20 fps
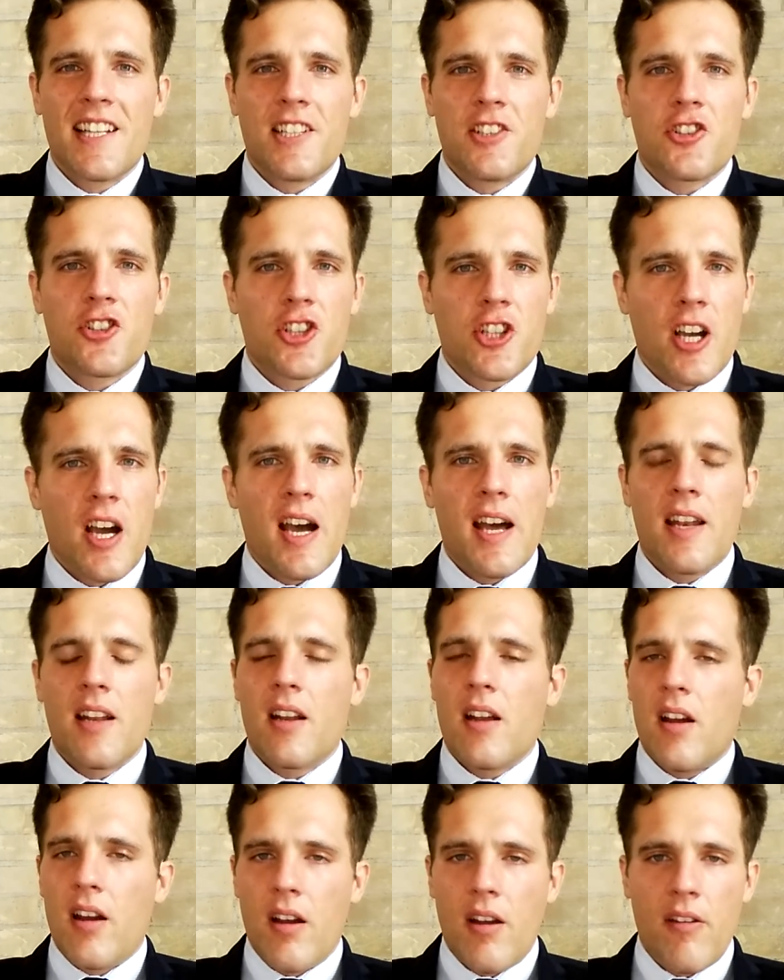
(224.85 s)

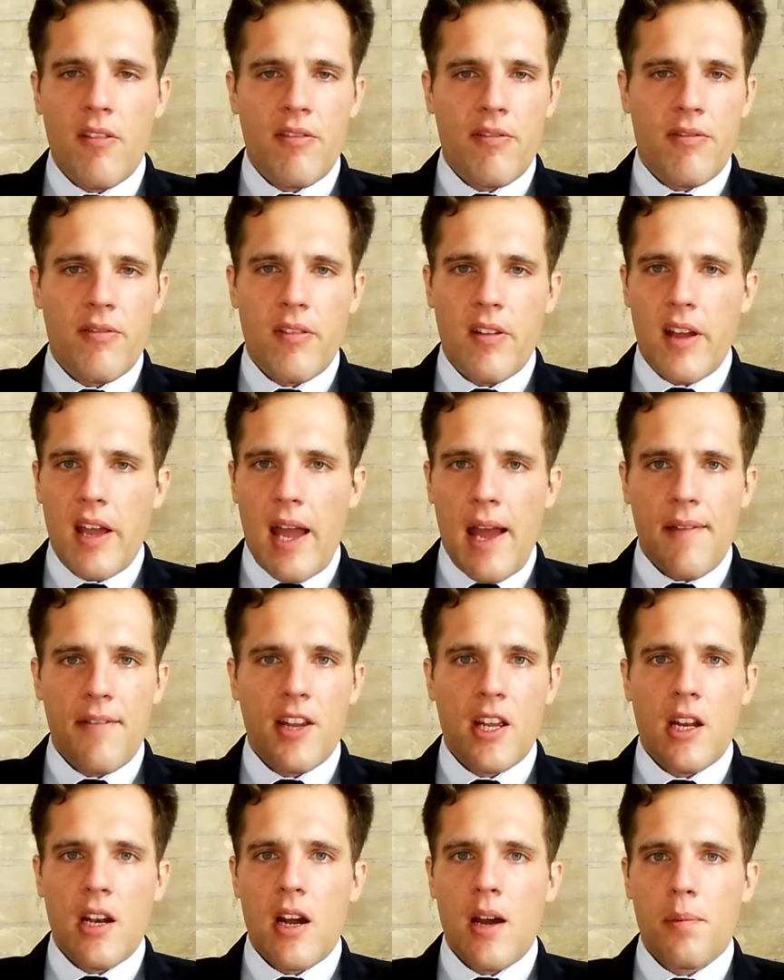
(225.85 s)
shot of
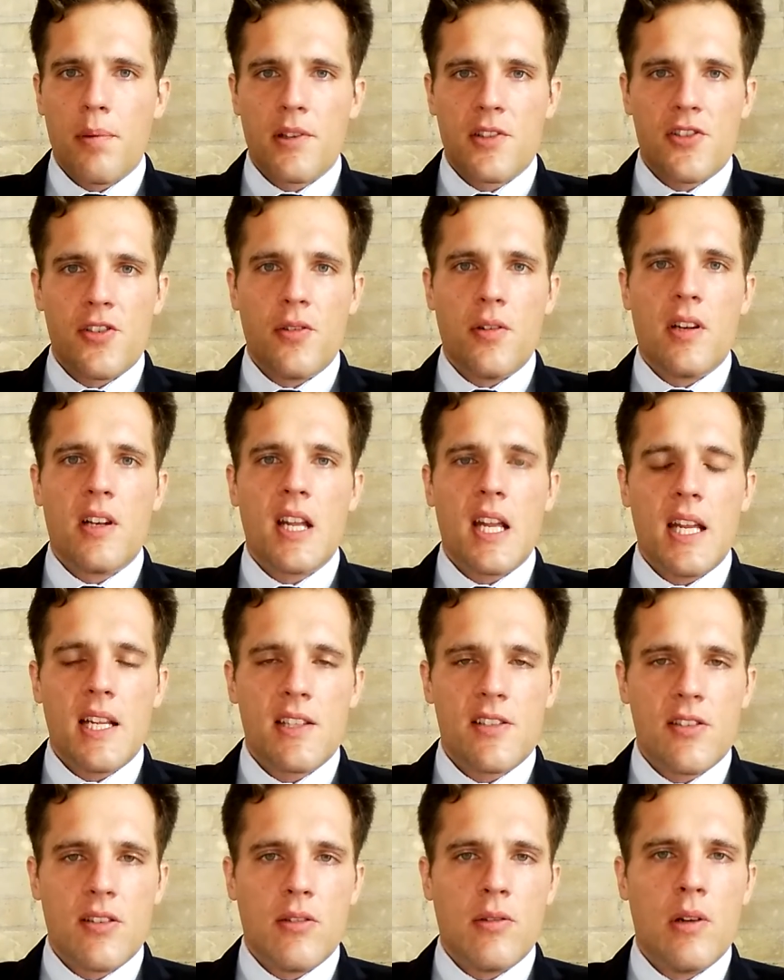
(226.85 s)
having an opportunity
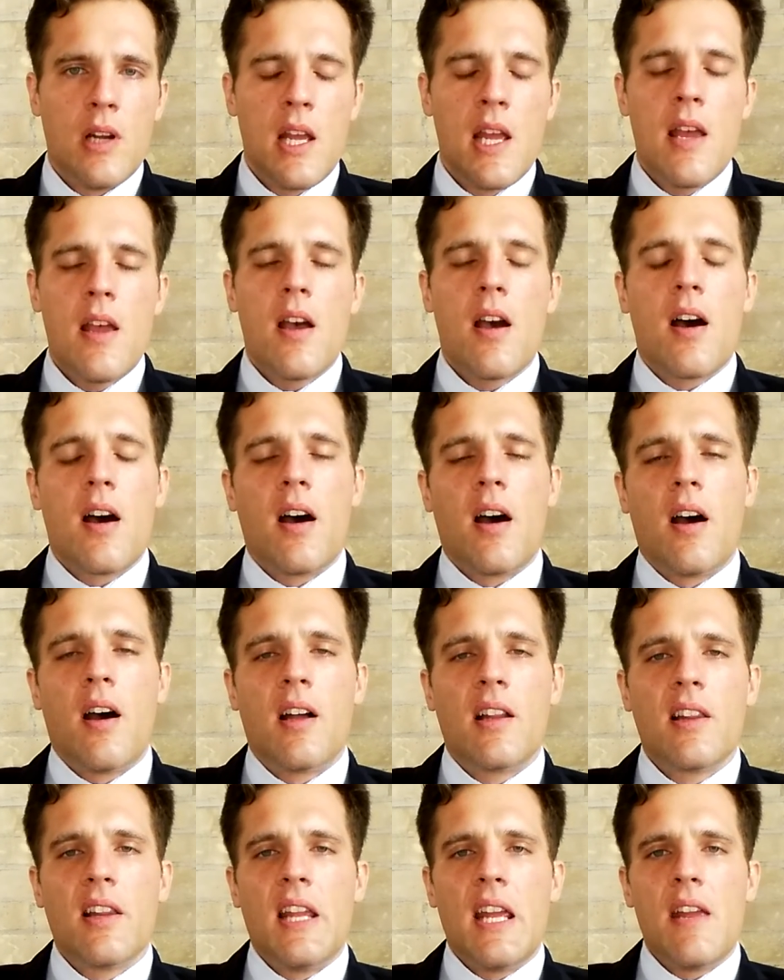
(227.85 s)
to
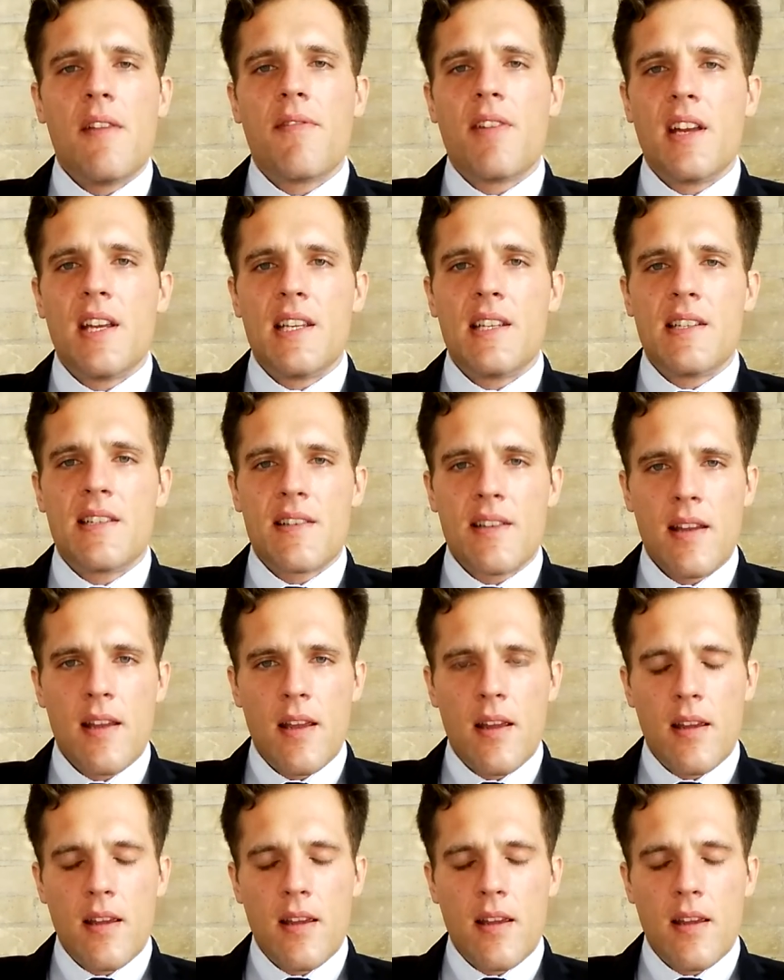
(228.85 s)
leave his